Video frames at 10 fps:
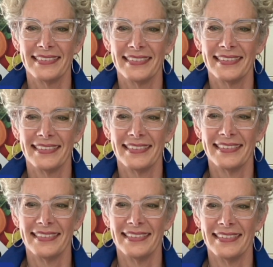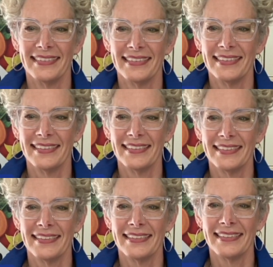
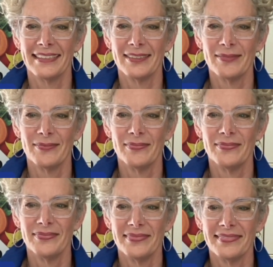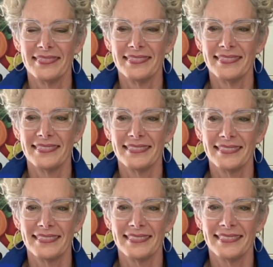
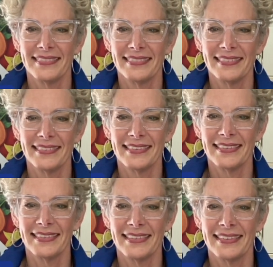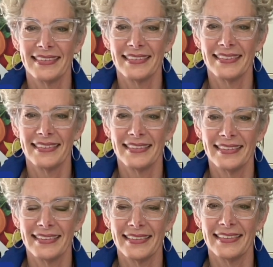
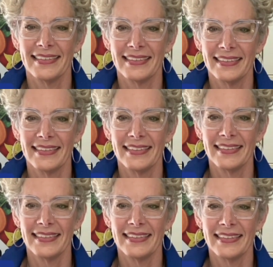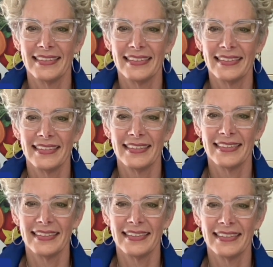
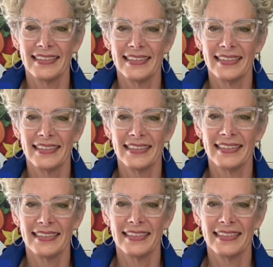The person shown says nothing.